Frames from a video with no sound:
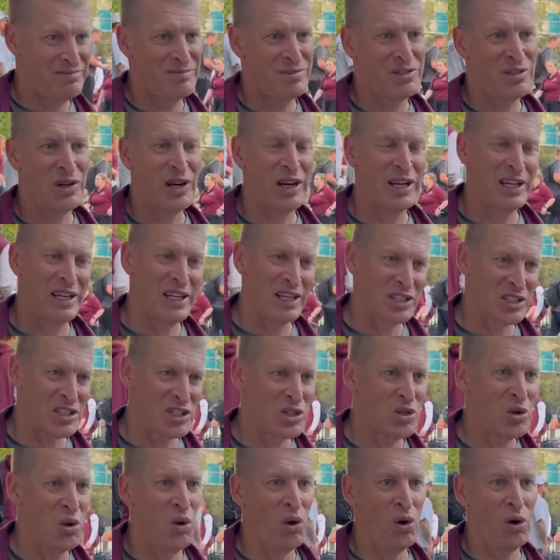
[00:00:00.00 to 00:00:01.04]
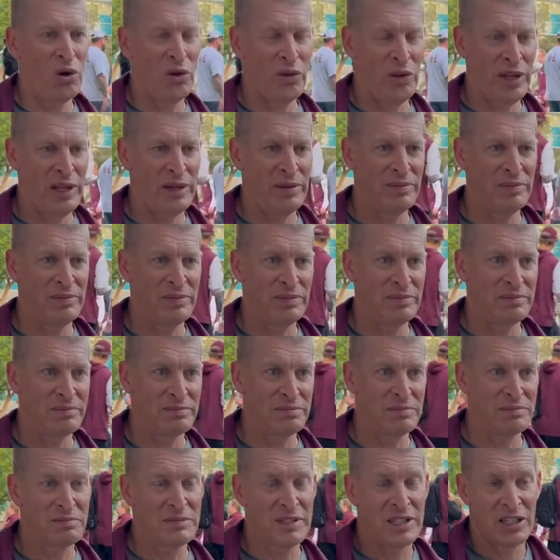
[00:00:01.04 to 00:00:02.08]
try to get a score, then
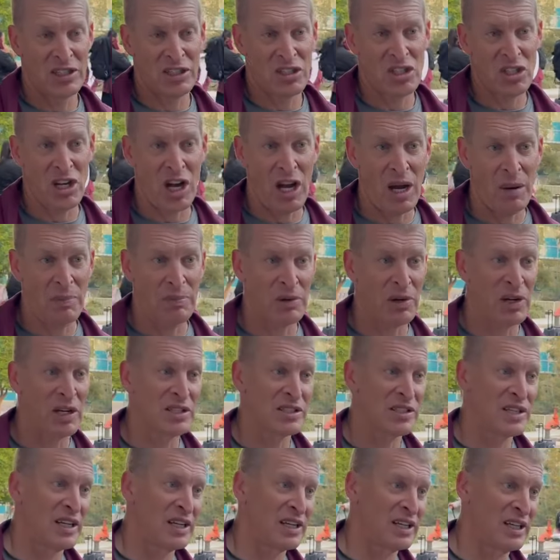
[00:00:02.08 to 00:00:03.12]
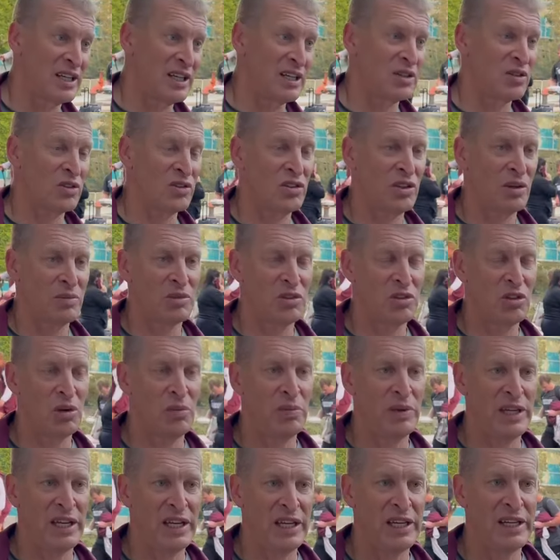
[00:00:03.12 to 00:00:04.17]
get a stop or onside kick or something, still
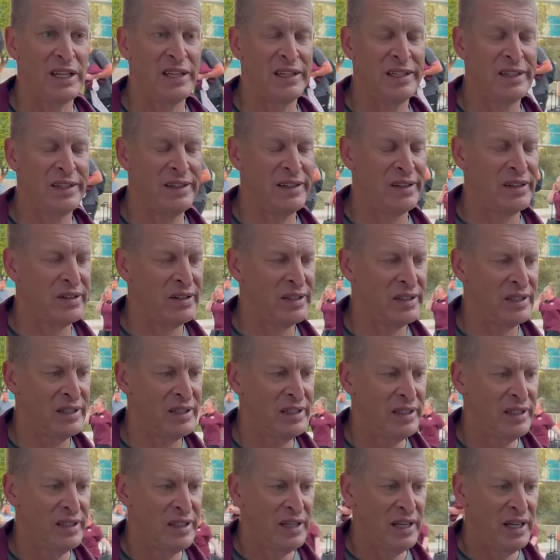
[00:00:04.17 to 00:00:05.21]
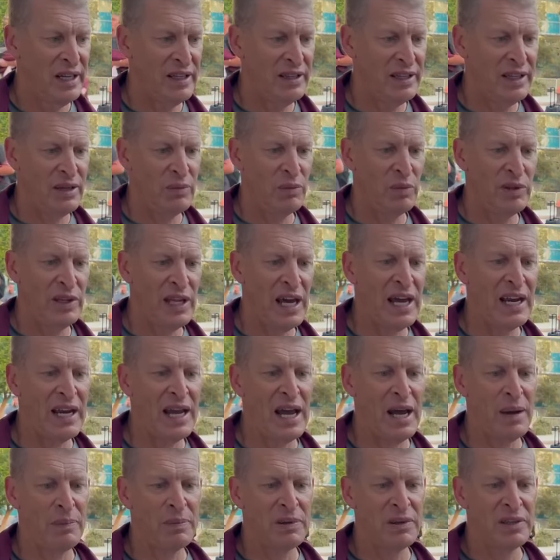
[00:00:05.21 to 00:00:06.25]
be in it, you know. And then when that
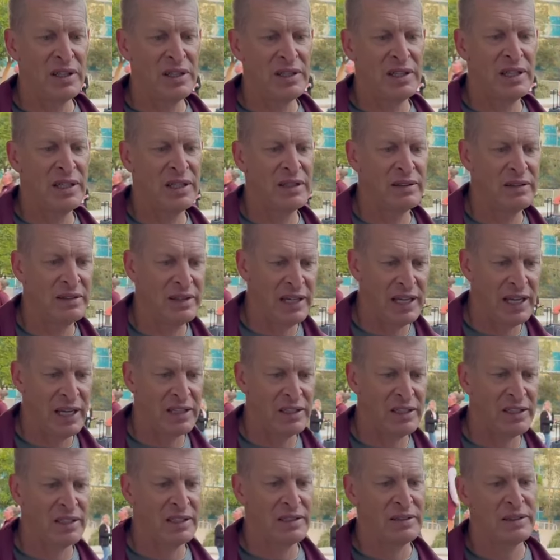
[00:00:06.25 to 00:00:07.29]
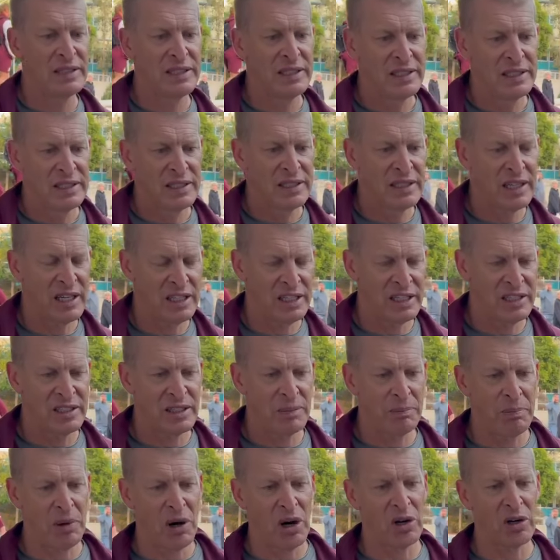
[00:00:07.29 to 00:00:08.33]
happened, then they had to kind of
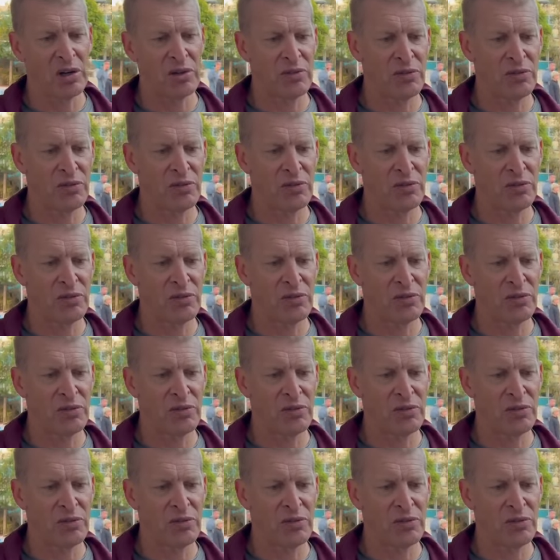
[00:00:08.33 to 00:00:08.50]
depart